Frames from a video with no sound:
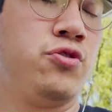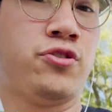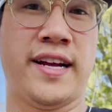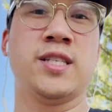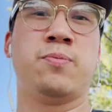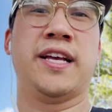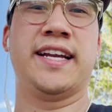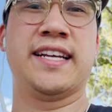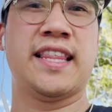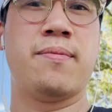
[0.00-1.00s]

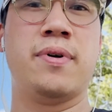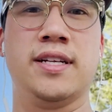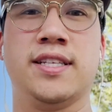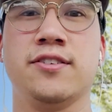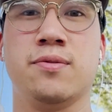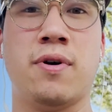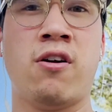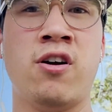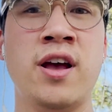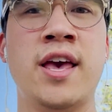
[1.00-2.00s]
transplanting them until tomorrow.